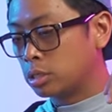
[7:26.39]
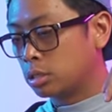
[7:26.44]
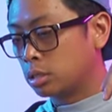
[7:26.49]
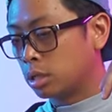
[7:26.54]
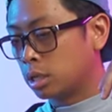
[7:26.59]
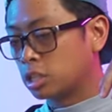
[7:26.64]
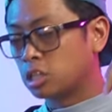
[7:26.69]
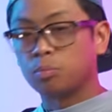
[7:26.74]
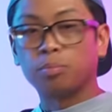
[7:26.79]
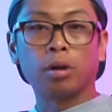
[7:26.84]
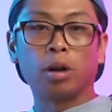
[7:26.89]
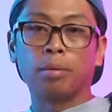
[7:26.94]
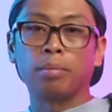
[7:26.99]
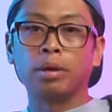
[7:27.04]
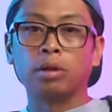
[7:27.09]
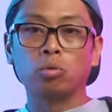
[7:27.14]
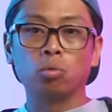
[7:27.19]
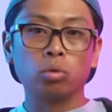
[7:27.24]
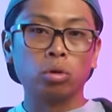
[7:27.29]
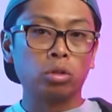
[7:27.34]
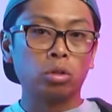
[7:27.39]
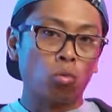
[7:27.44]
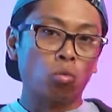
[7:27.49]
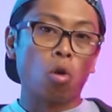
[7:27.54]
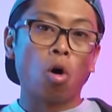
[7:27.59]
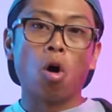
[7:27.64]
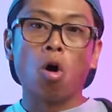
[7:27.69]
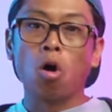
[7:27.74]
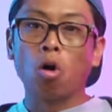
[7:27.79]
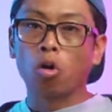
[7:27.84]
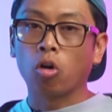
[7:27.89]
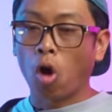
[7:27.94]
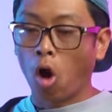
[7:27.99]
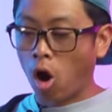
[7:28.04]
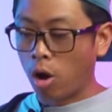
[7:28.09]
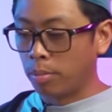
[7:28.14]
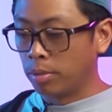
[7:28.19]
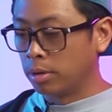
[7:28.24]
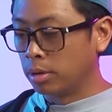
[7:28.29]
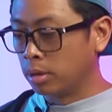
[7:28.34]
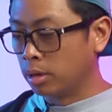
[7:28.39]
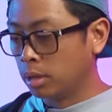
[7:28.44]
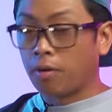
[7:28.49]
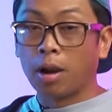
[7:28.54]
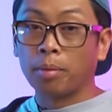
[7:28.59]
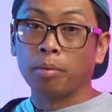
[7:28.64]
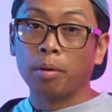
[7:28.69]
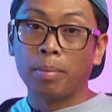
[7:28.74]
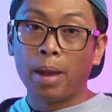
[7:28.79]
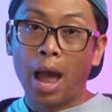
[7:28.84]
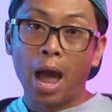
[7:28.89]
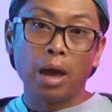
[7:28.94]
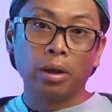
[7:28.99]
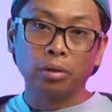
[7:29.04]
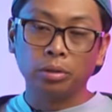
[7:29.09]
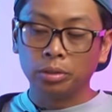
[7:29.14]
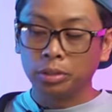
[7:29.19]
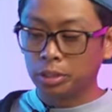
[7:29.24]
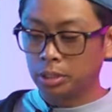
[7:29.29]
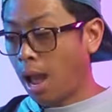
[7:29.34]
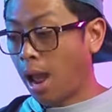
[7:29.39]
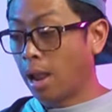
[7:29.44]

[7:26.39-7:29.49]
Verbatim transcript: to experiment with raw carbon fiber paddles.